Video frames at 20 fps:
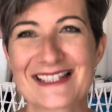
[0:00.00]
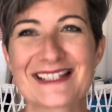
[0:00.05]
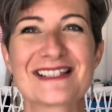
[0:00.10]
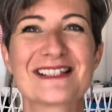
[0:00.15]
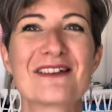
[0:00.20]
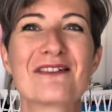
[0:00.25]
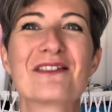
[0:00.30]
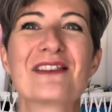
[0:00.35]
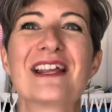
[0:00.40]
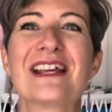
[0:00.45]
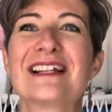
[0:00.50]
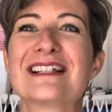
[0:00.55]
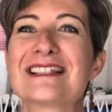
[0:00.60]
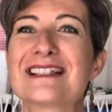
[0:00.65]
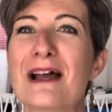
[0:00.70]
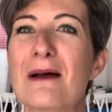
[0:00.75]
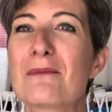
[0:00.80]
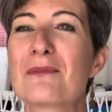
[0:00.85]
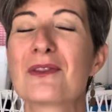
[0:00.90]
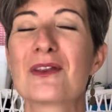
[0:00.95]
So there's
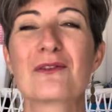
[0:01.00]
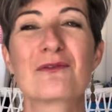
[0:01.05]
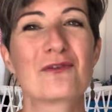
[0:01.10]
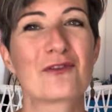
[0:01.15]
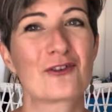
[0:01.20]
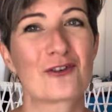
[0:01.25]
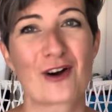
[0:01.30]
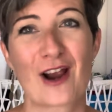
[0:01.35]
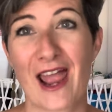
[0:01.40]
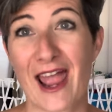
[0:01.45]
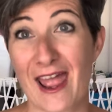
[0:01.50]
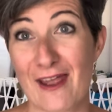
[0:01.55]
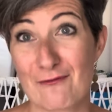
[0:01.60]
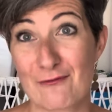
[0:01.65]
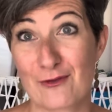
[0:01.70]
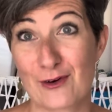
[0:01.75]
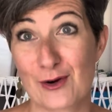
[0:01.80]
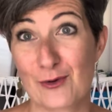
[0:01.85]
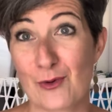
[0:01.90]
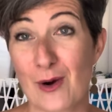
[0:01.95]
something for
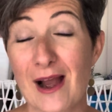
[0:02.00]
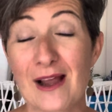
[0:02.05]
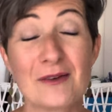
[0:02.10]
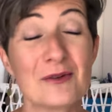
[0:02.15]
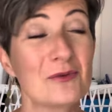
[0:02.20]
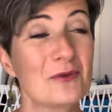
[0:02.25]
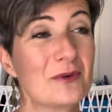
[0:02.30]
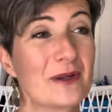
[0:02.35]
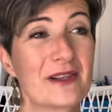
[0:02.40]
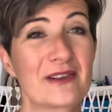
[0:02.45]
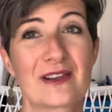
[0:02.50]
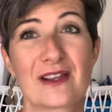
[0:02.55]
everyone with